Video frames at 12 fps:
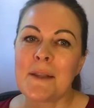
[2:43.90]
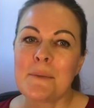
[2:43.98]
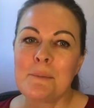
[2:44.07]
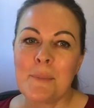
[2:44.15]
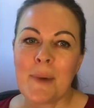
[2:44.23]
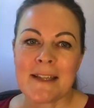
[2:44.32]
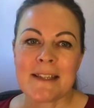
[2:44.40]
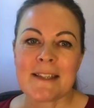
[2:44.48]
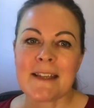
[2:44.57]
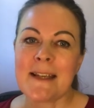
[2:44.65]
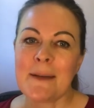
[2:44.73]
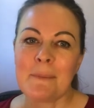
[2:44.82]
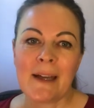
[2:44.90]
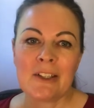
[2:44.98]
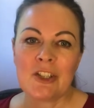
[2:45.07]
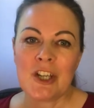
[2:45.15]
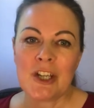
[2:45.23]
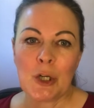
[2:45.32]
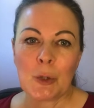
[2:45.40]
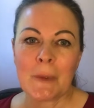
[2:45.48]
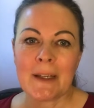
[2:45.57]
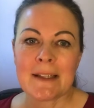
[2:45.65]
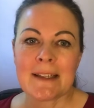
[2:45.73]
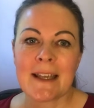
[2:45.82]
The best thing about
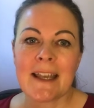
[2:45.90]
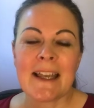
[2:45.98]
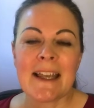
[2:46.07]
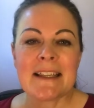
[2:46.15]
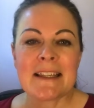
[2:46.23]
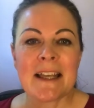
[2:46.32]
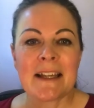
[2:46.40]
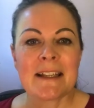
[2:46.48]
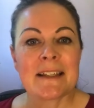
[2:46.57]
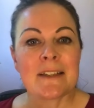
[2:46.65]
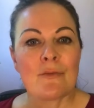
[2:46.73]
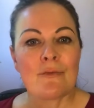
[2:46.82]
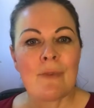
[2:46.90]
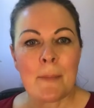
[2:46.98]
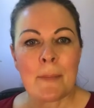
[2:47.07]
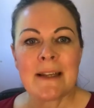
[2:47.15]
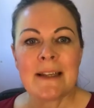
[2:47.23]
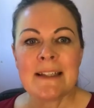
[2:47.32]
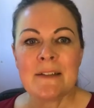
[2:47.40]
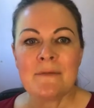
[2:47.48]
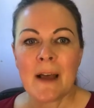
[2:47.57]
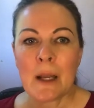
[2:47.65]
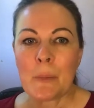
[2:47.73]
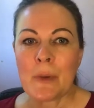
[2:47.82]
genomics is that it's a rapidly
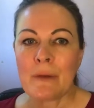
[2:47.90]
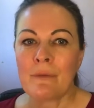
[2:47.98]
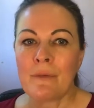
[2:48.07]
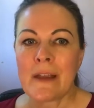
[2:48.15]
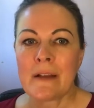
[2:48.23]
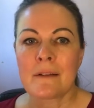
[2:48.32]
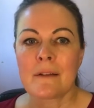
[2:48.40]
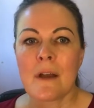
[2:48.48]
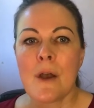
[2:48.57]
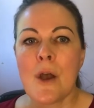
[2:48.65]
developing field